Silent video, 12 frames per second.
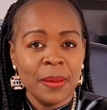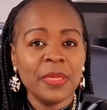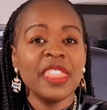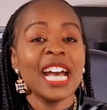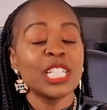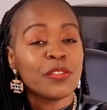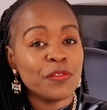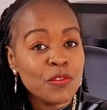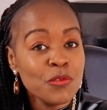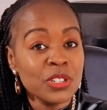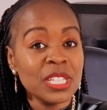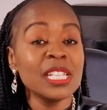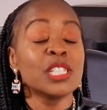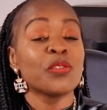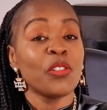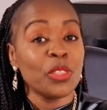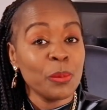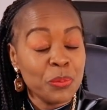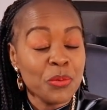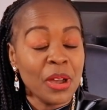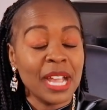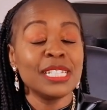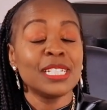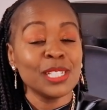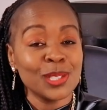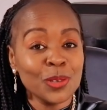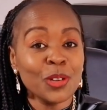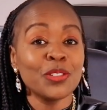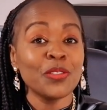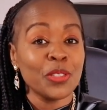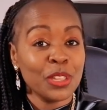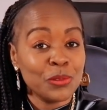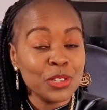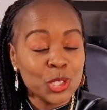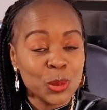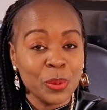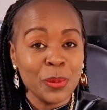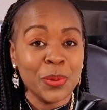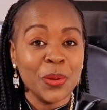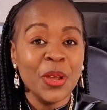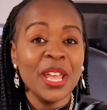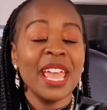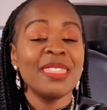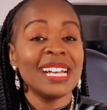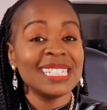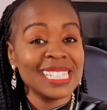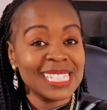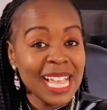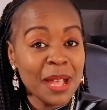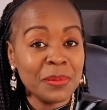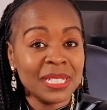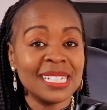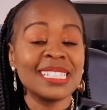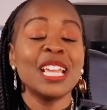That food is for the poor. It is not for the rich people. And that is abundance.